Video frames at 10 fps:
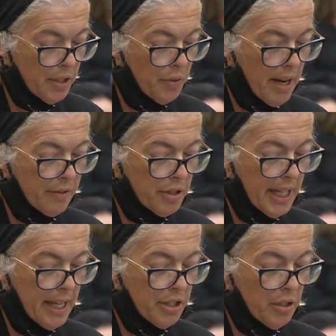soon after
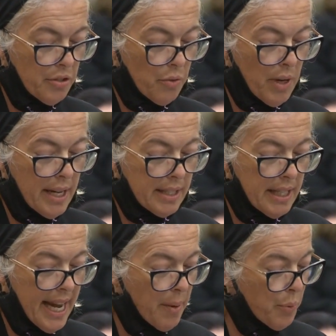DeAngelo's arrest
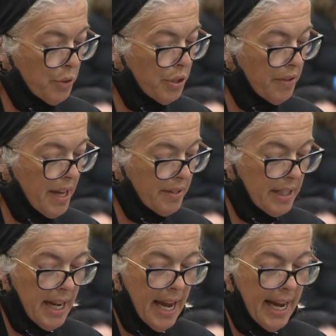in April
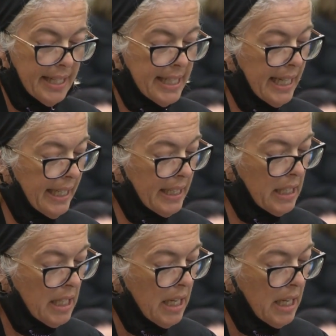2018.